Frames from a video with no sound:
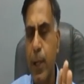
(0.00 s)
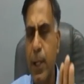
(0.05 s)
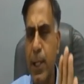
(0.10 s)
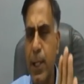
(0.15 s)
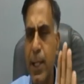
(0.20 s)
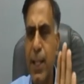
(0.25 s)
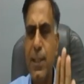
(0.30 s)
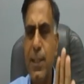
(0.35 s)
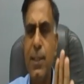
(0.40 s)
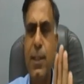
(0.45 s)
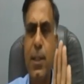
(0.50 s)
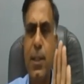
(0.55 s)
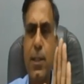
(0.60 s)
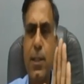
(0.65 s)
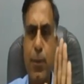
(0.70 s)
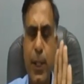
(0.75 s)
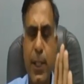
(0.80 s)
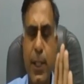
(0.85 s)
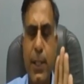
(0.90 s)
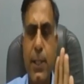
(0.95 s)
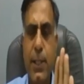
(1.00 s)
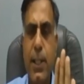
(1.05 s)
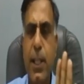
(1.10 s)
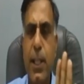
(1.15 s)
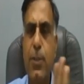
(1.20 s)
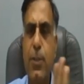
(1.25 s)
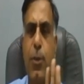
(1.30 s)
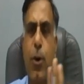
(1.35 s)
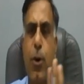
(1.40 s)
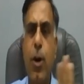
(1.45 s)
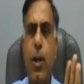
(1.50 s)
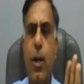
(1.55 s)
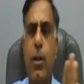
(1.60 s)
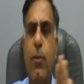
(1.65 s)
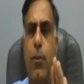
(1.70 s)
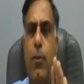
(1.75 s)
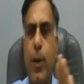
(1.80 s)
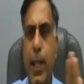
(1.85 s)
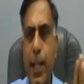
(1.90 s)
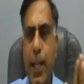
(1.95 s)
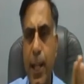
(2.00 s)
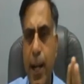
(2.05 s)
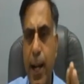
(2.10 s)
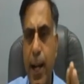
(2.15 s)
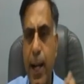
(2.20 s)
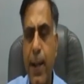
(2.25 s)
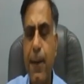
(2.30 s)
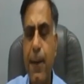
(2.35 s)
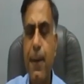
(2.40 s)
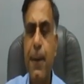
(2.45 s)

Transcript: Yes, this fees is not very high.